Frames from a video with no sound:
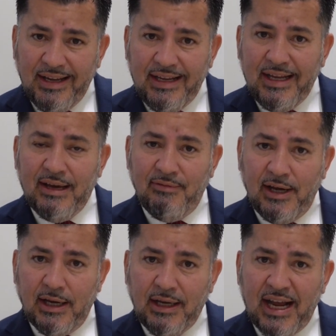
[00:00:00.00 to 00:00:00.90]

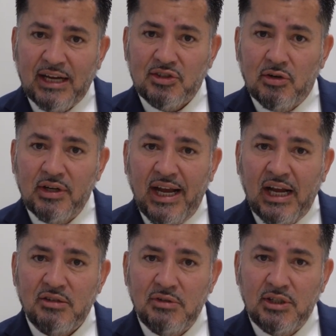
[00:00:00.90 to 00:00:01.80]
given, cash on
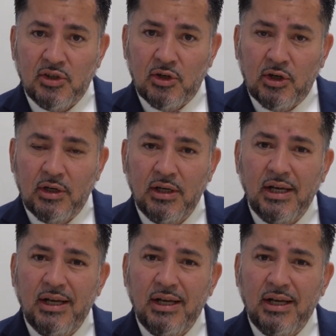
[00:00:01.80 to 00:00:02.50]
cash return